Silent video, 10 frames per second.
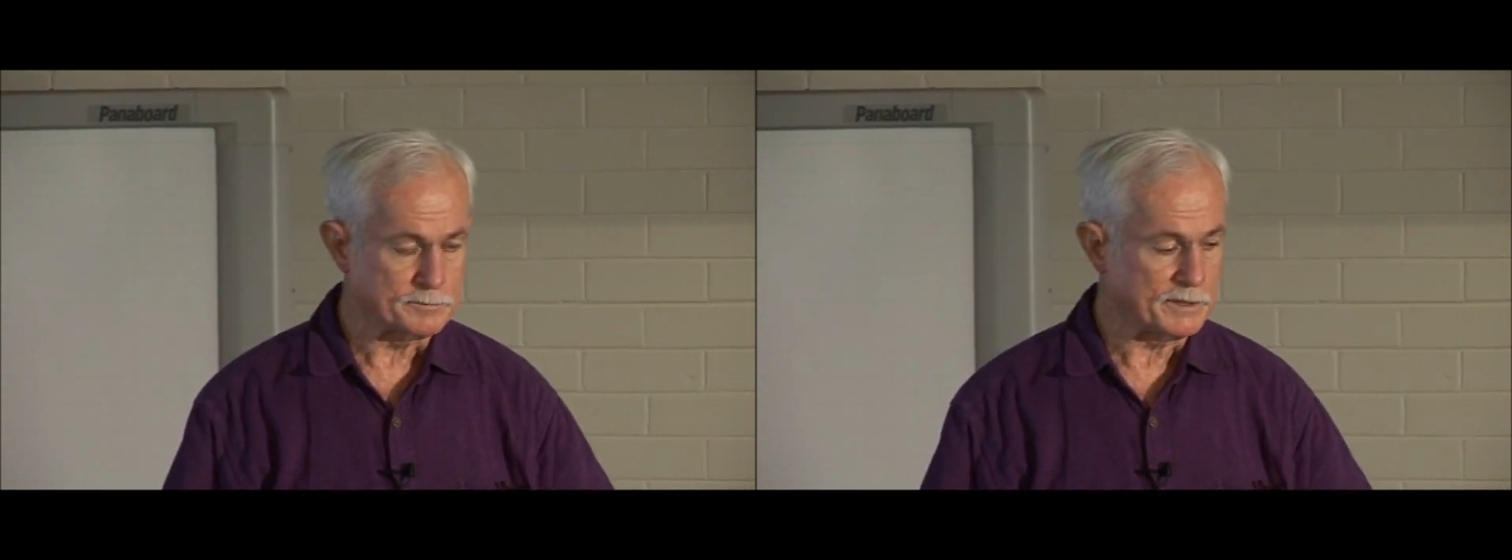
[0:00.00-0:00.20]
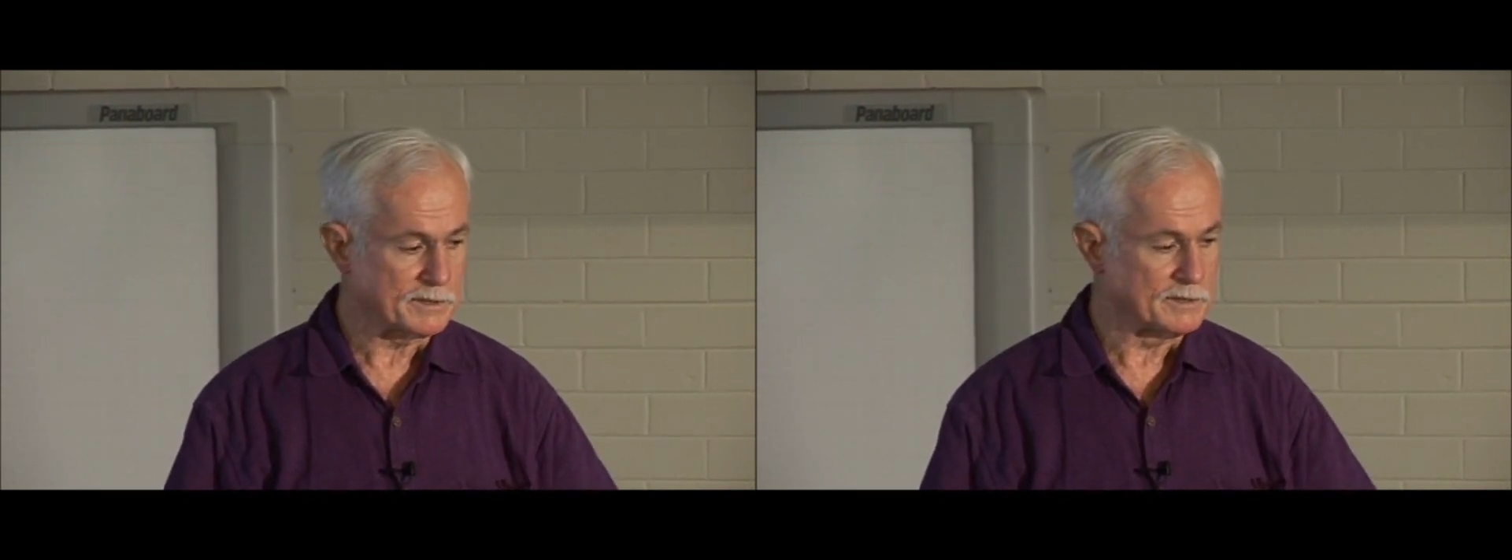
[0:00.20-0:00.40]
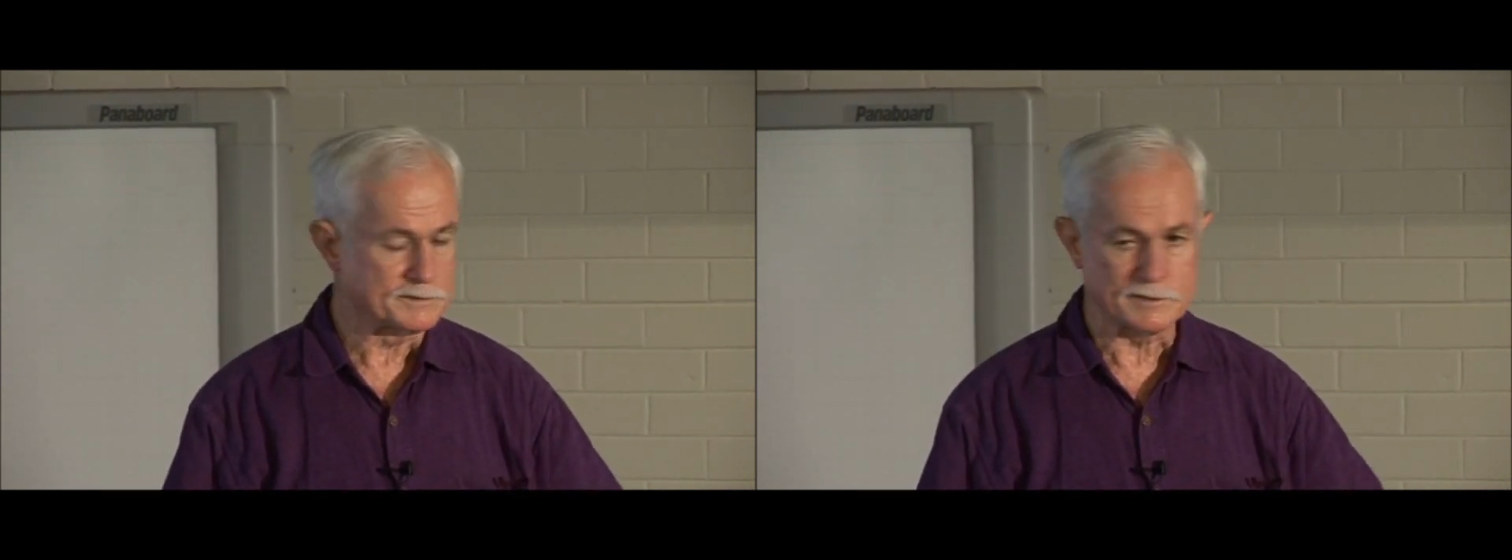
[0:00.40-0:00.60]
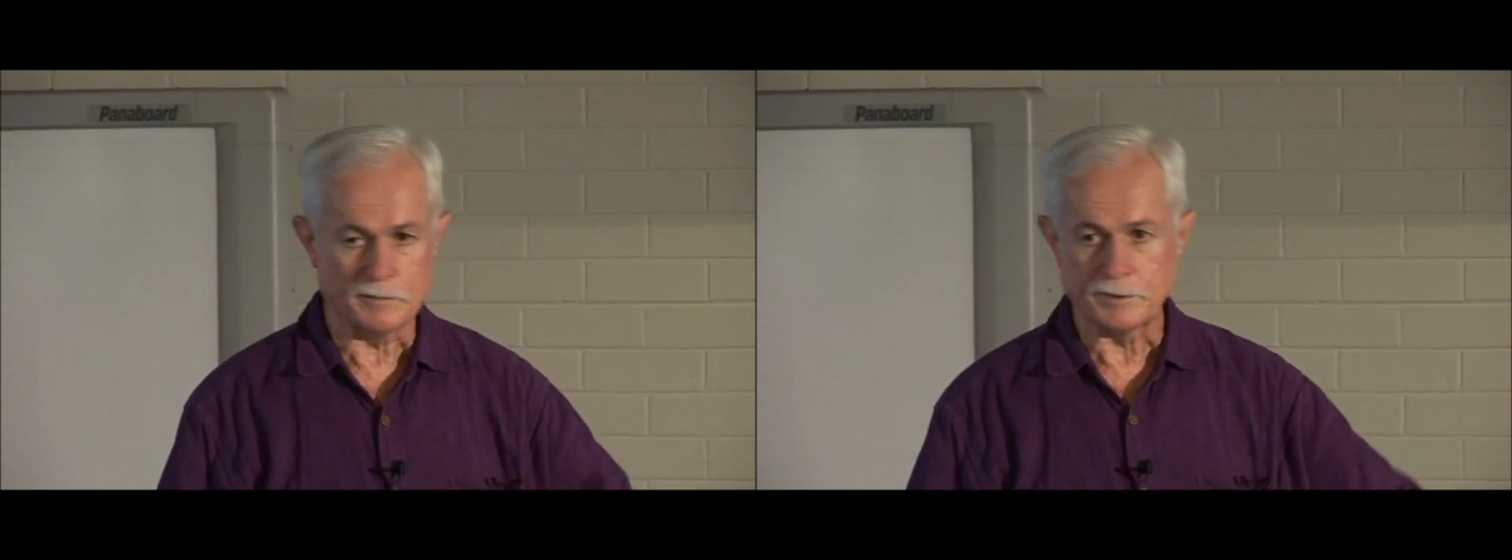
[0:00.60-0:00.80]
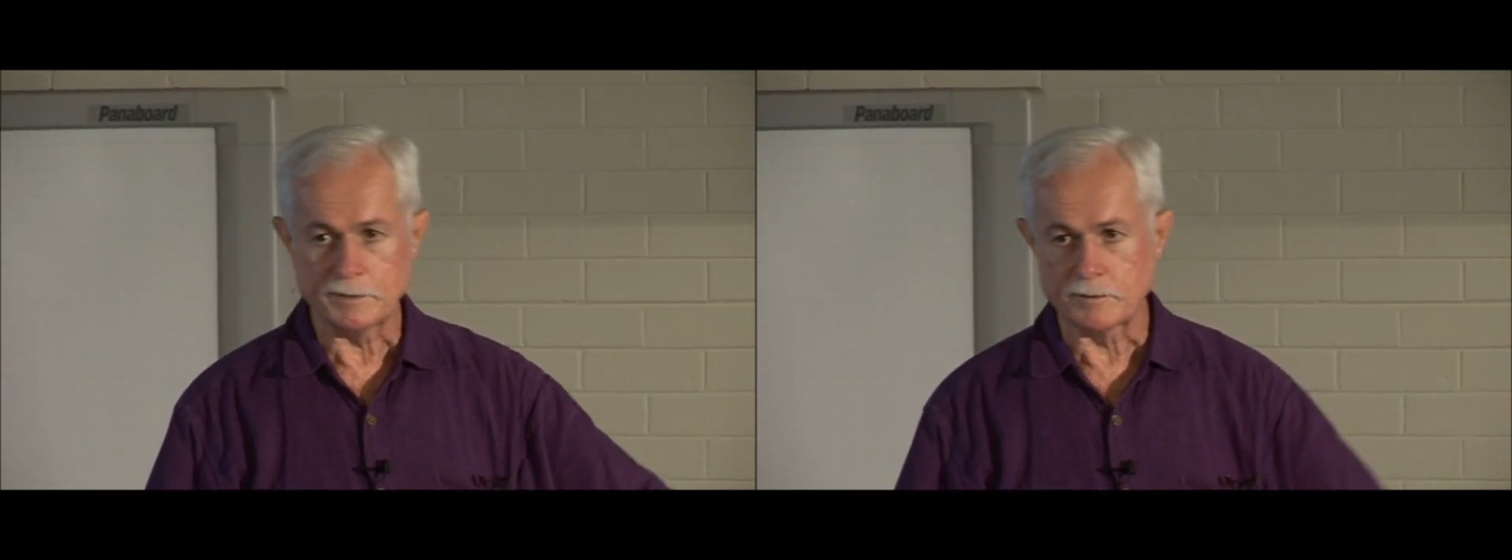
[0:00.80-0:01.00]
because
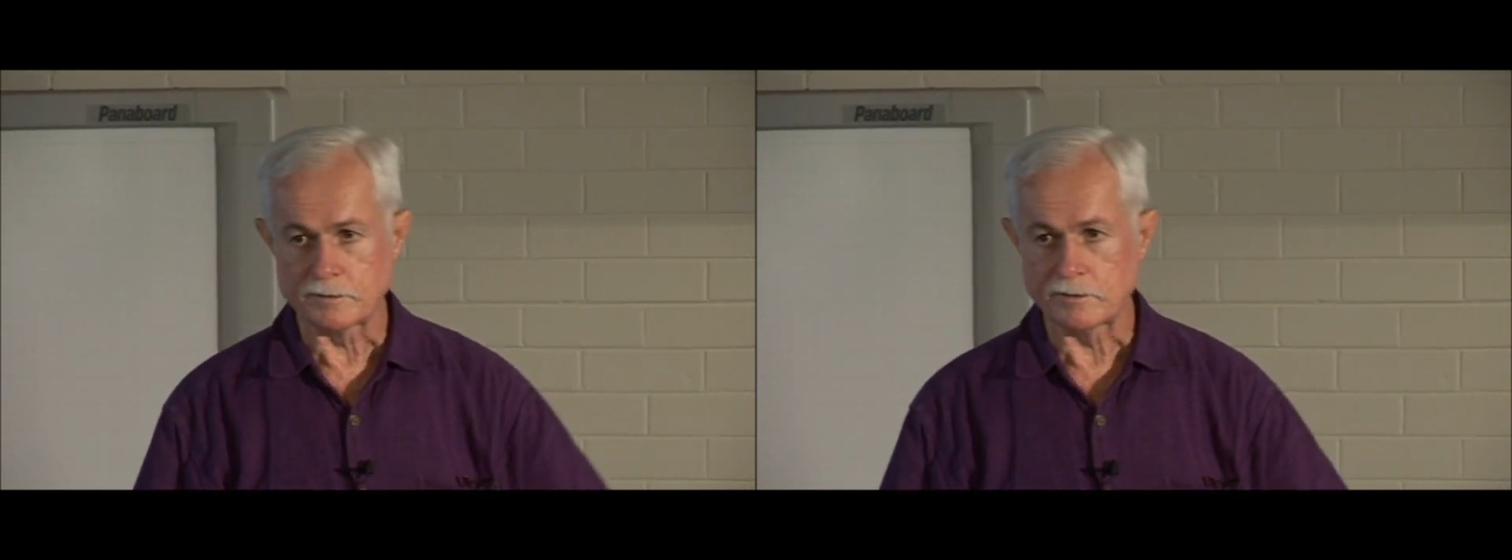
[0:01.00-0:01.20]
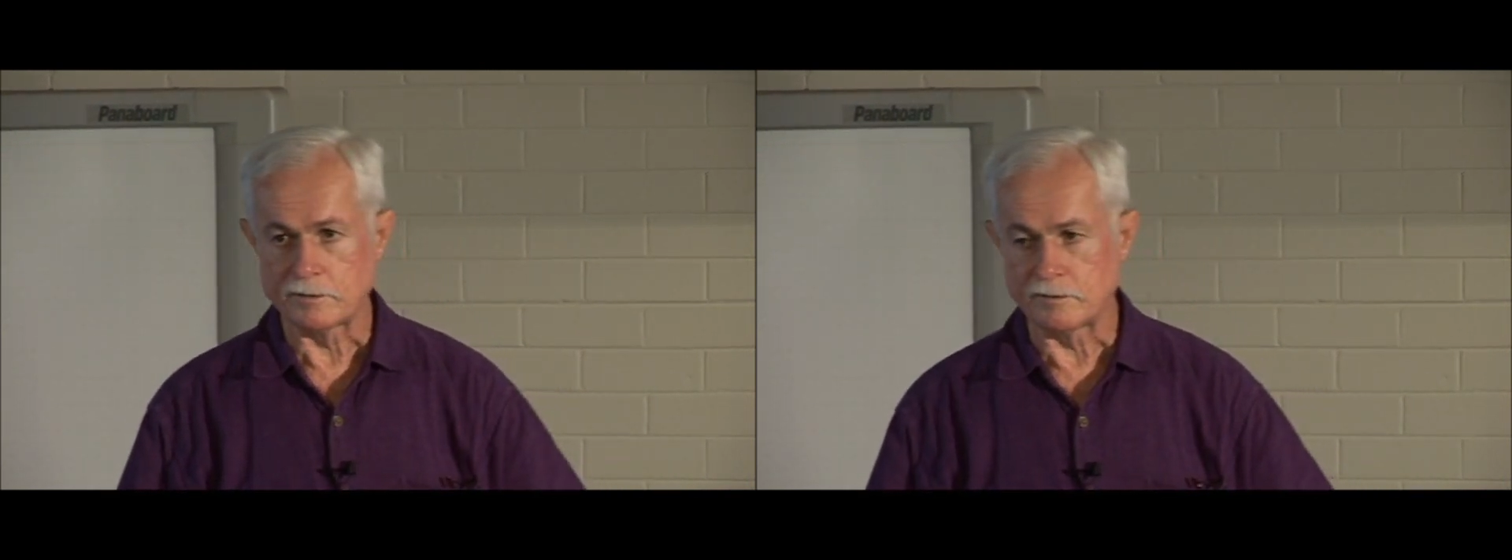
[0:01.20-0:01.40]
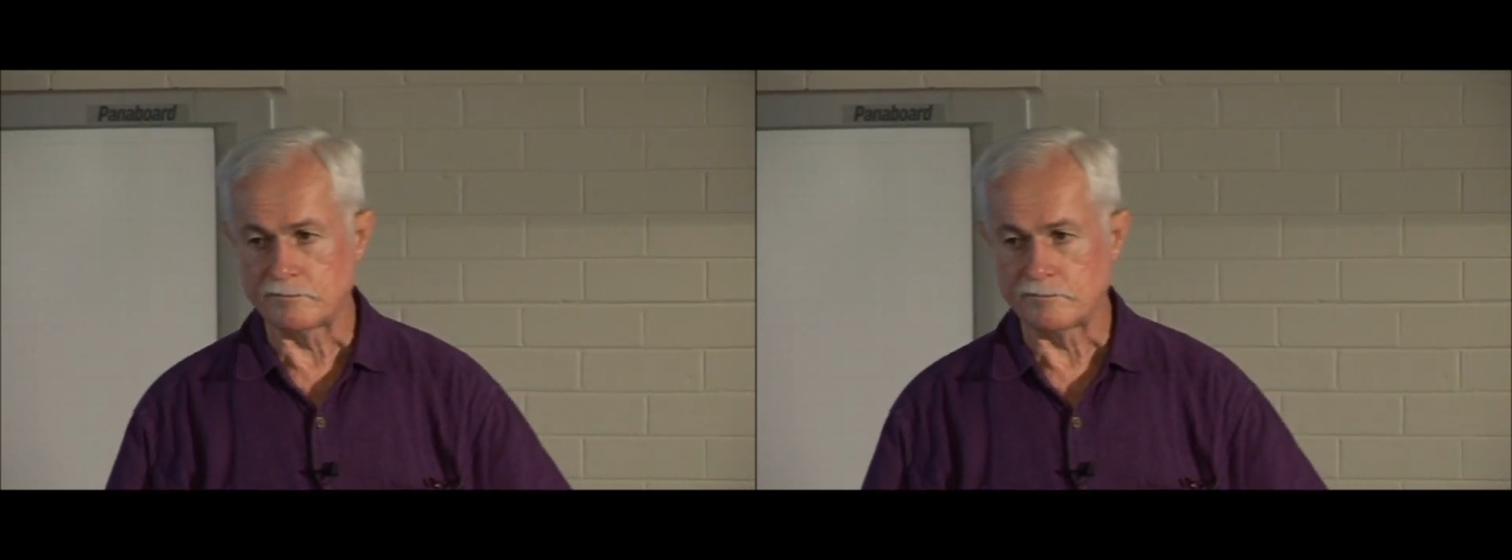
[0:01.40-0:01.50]
some people are going to